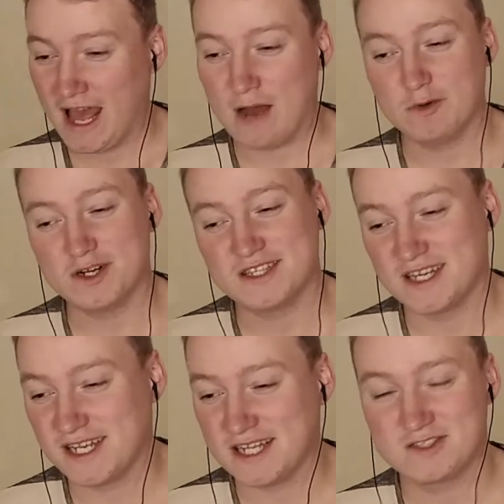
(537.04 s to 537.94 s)
I would have
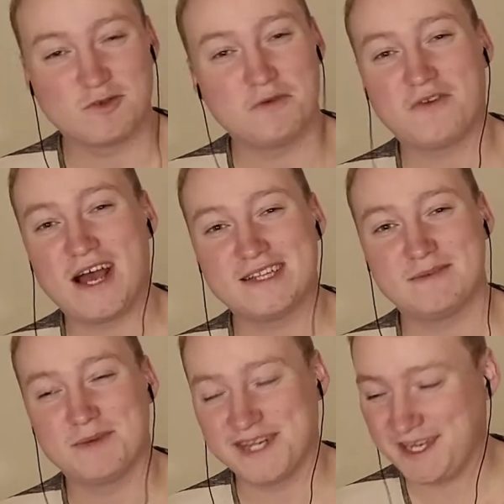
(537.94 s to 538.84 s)
done that too if I had the
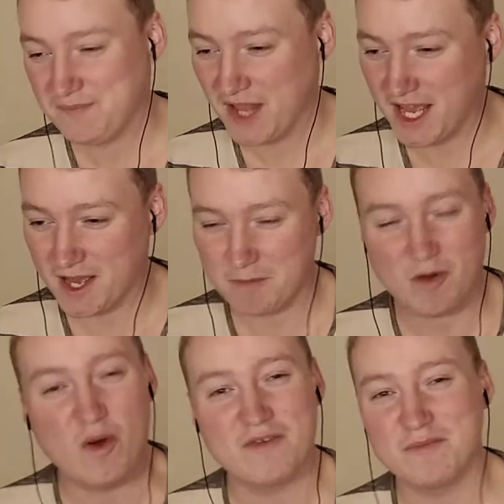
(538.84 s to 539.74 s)
money. My
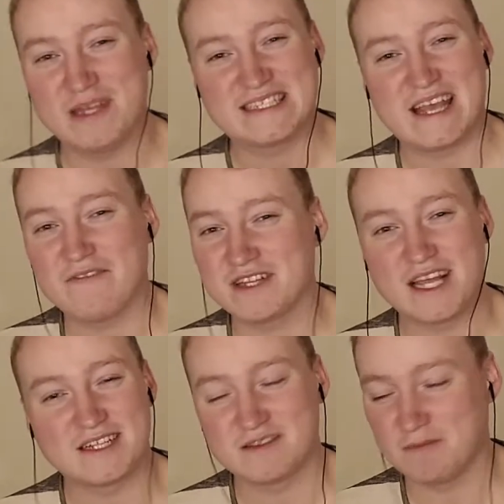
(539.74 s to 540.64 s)
wife means
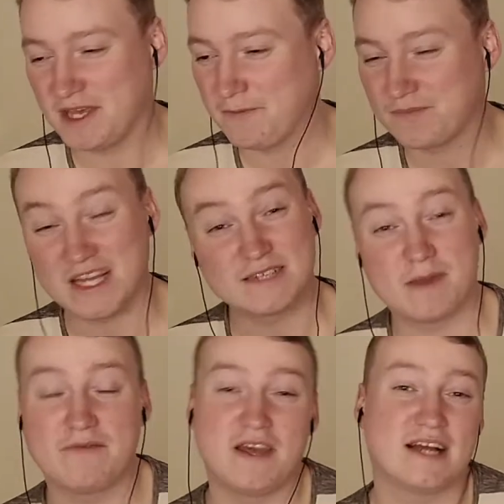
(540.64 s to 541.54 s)
everything to me. It's
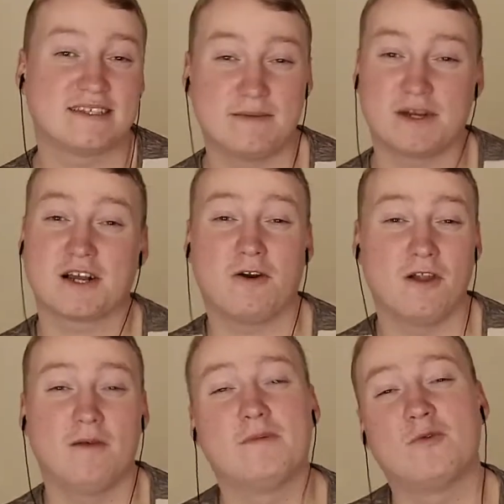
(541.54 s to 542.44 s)
my fiance, but I
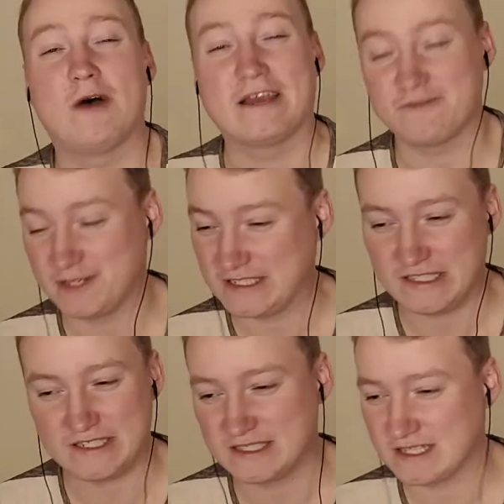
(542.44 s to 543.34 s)
call her my wife because
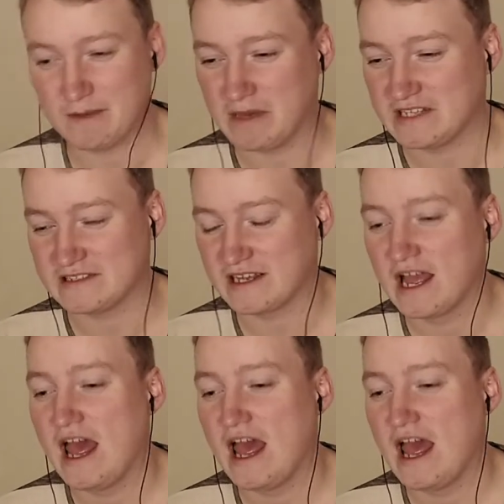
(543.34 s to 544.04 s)
she is amazing.